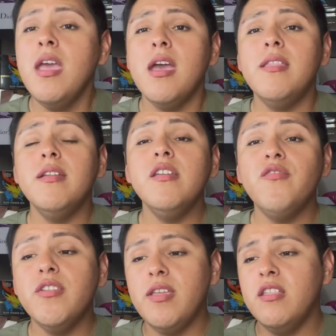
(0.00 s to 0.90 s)
And that's it
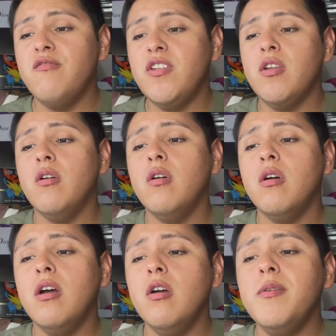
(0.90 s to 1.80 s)
for today's video.
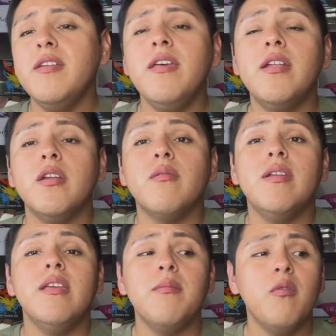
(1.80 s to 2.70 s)
I hope you guys had a great
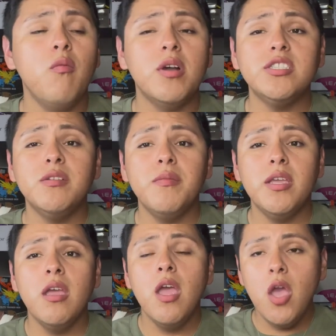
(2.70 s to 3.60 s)
time watching
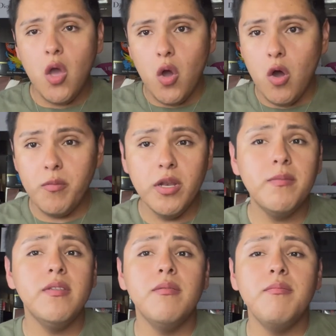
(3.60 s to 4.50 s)
me open up
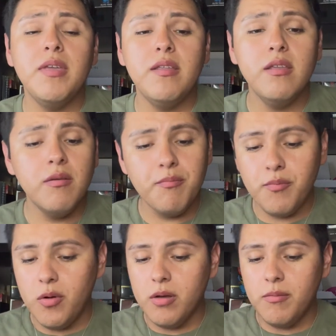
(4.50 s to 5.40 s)
this amazing
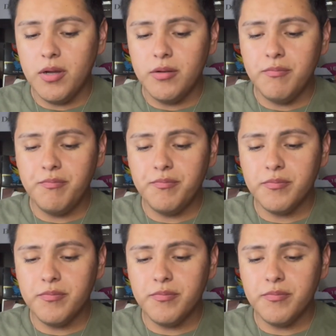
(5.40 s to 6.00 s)
Pokemon